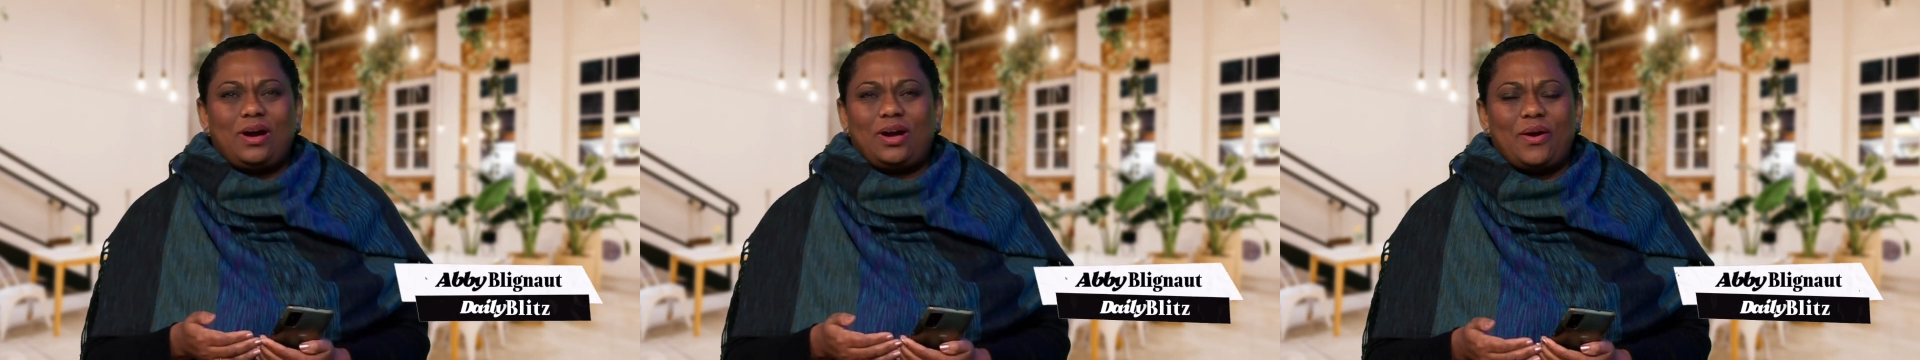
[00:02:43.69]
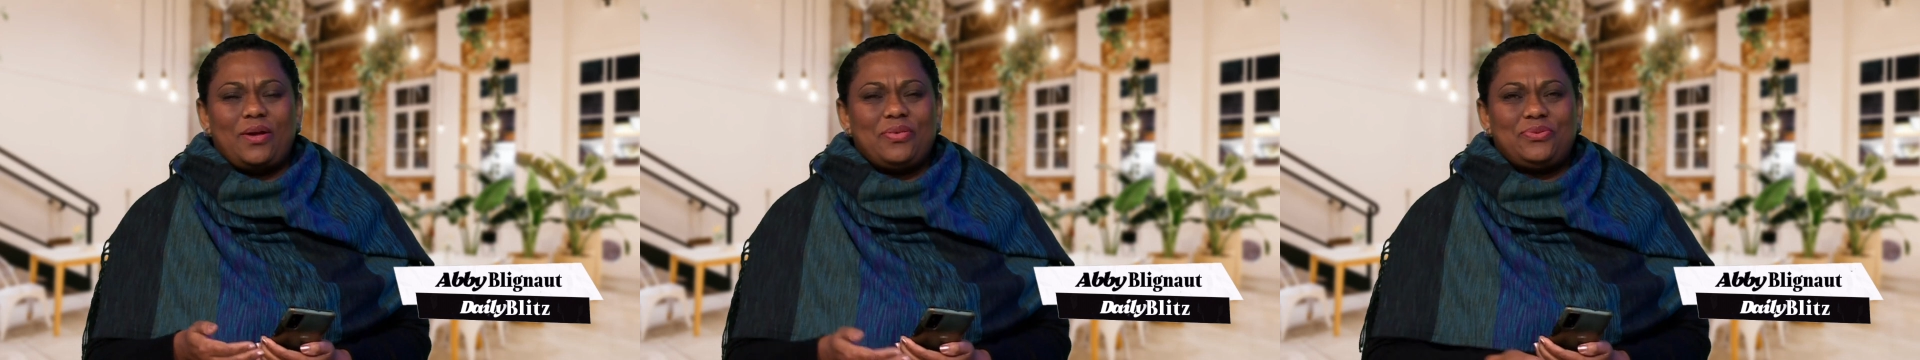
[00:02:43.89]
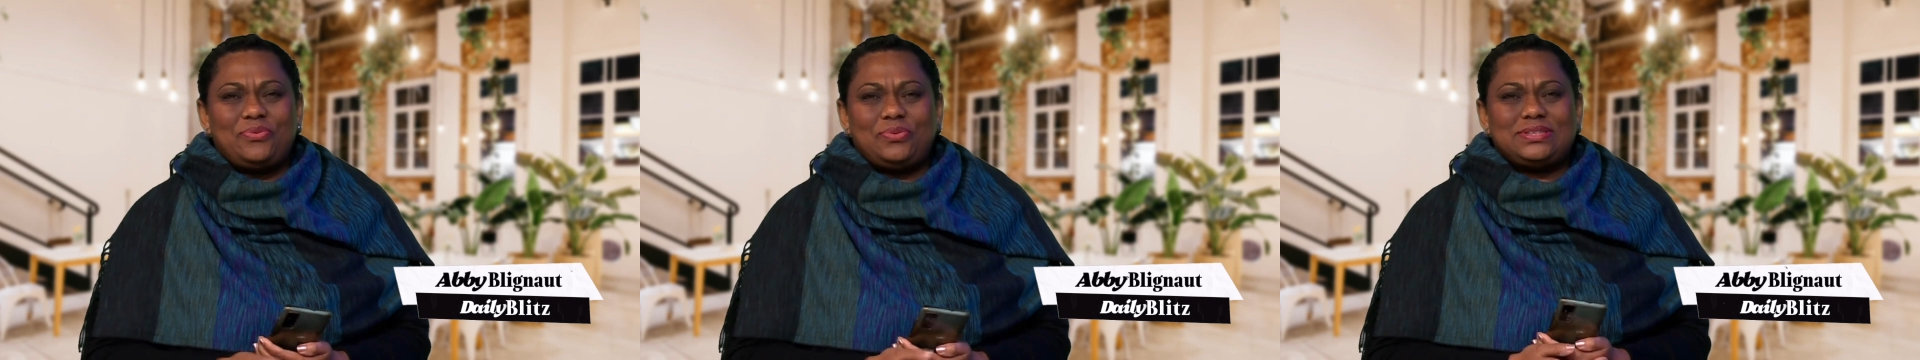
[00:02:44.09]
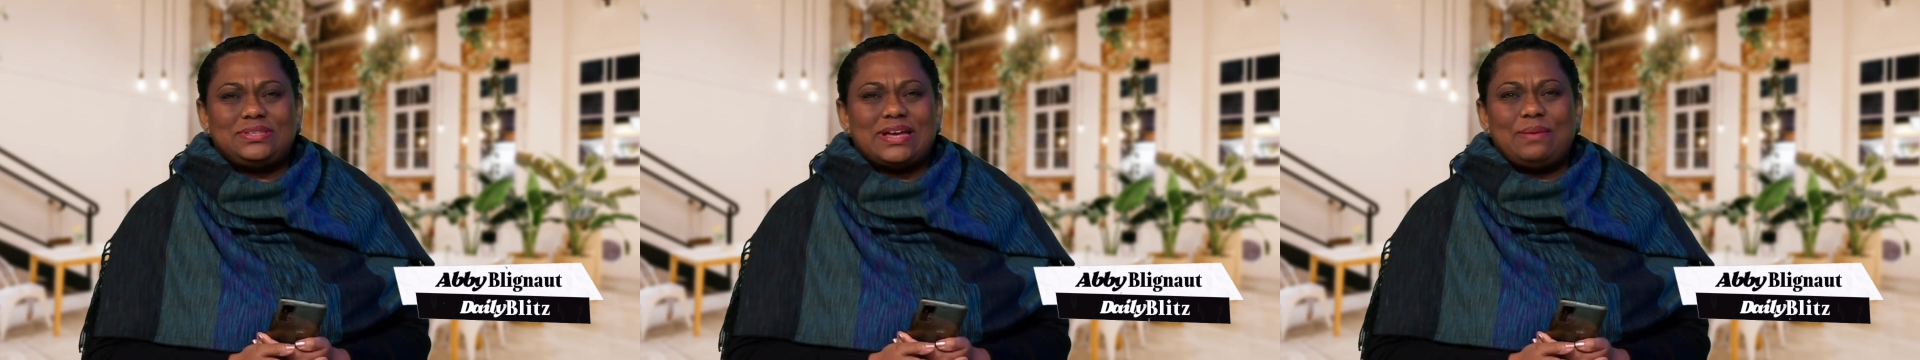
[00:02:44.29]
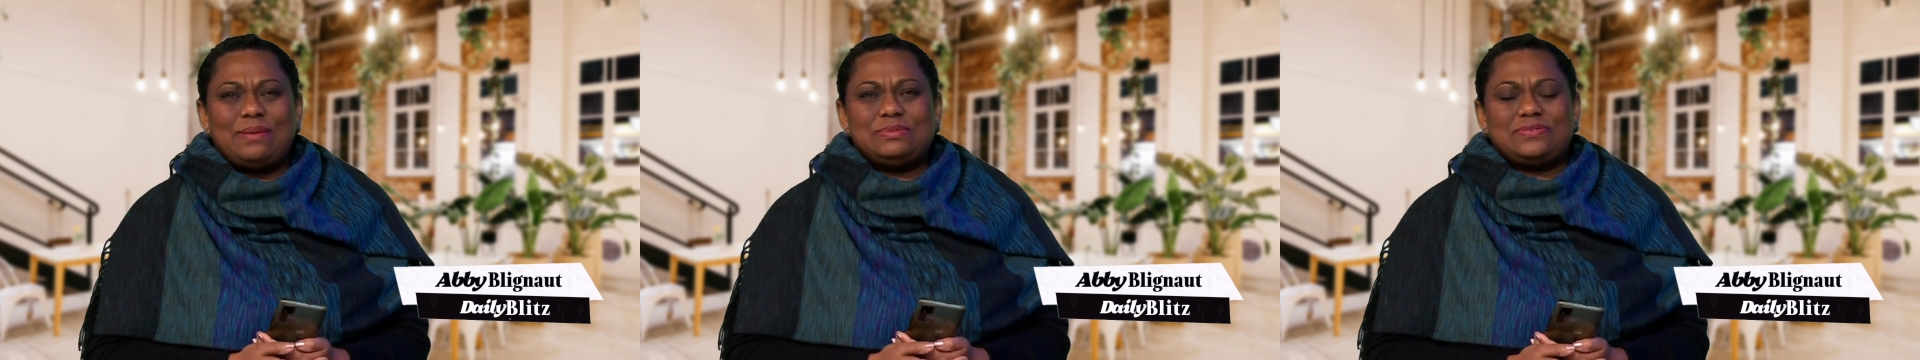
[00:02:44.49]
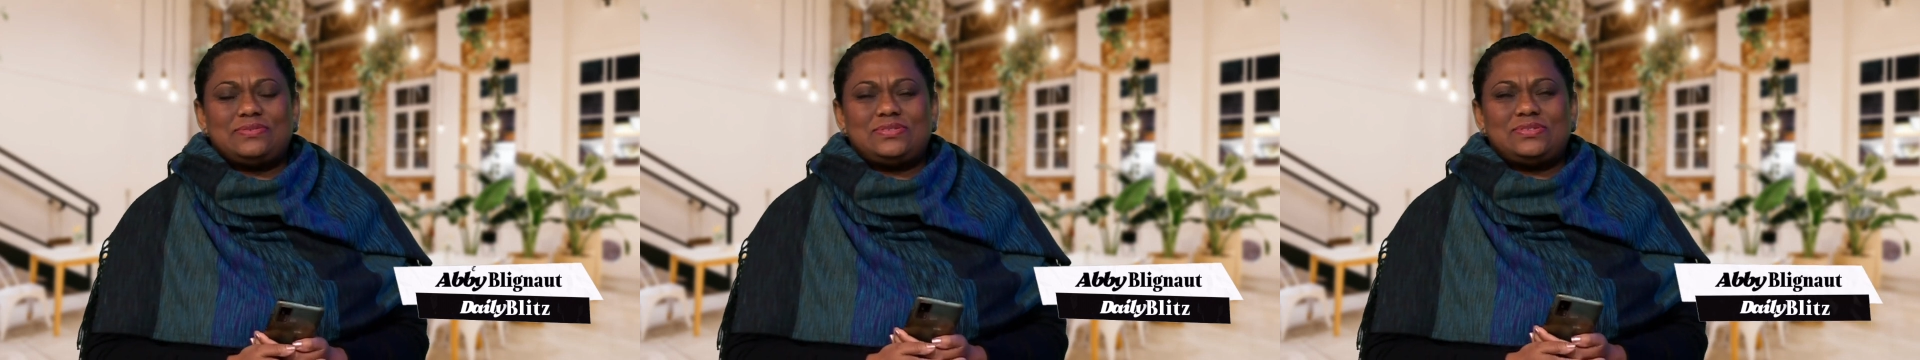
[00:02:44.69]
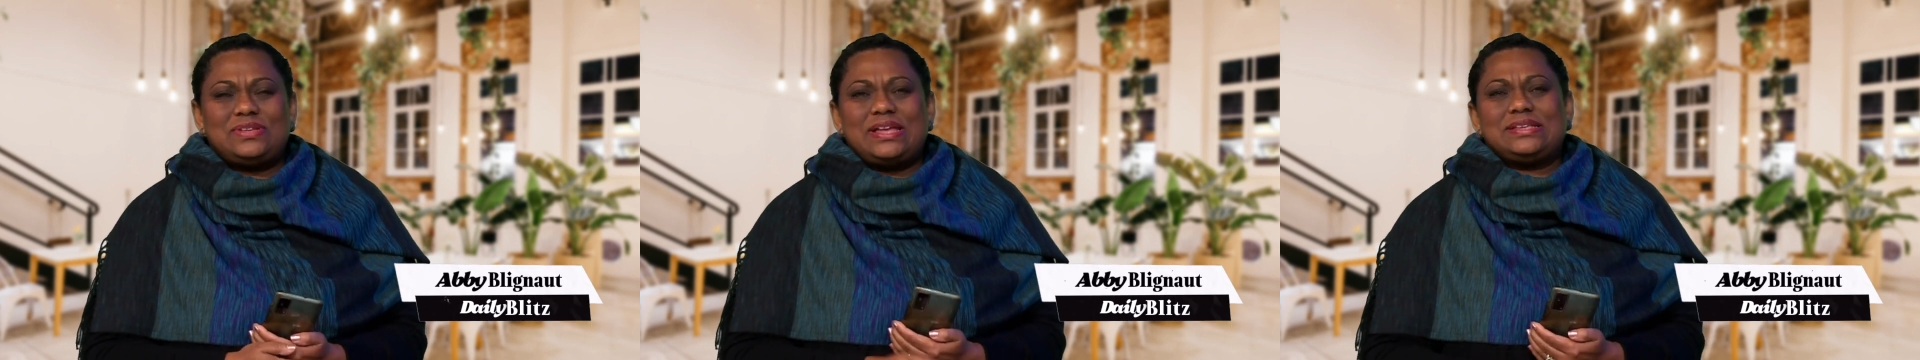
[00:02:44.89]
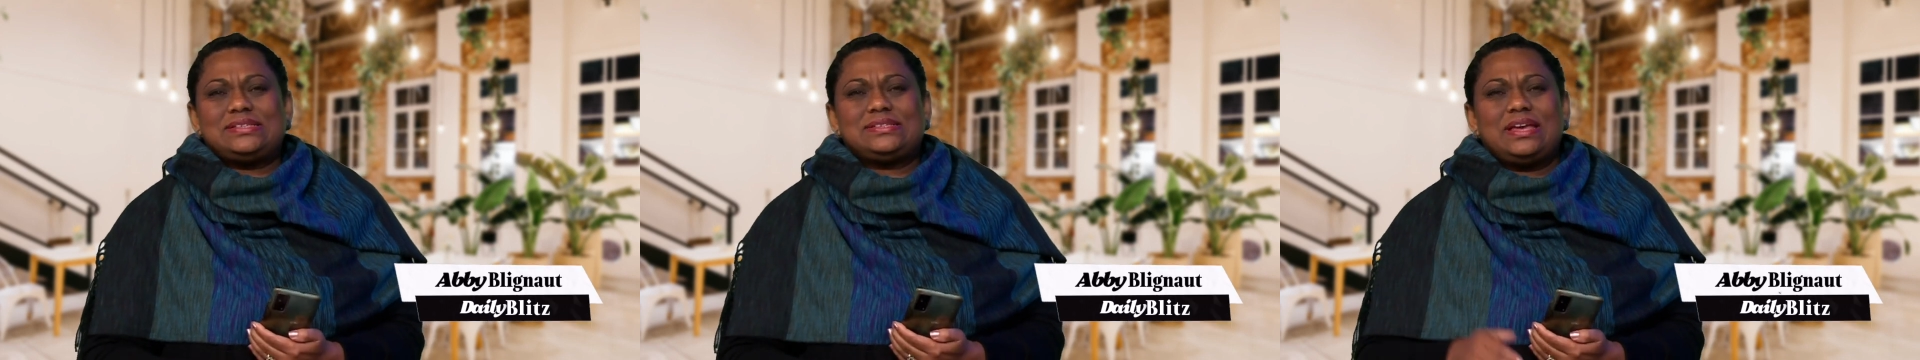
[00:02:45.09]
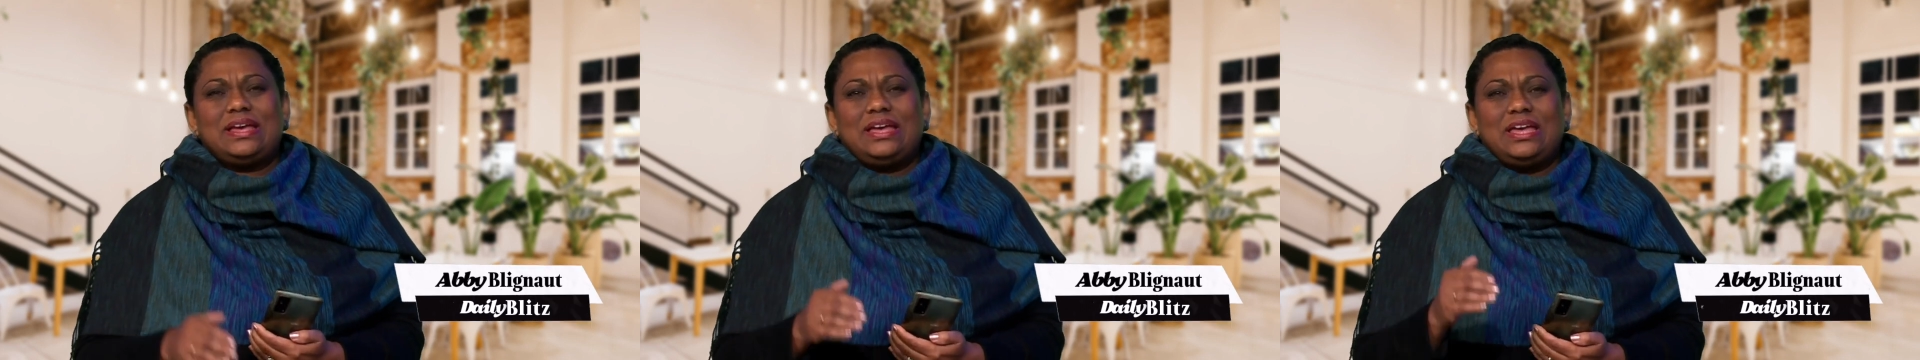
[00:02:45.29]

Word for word: going through times of stress,